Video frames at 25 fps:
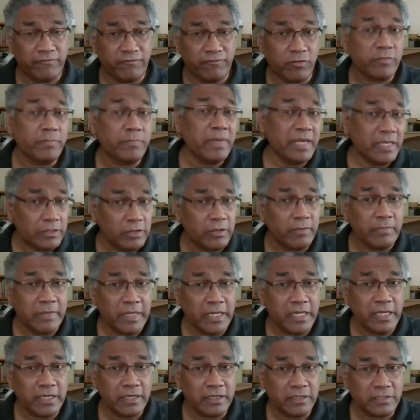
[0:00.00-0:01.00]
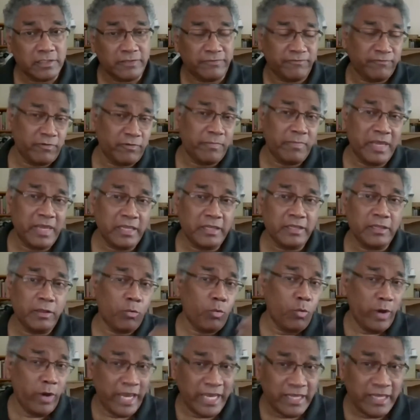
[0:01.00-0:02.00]
for being Dominicans, for being the
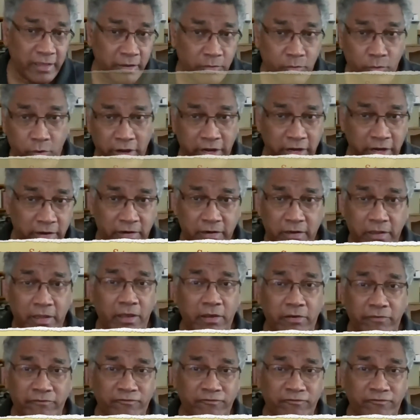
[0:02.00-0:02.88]
way they were,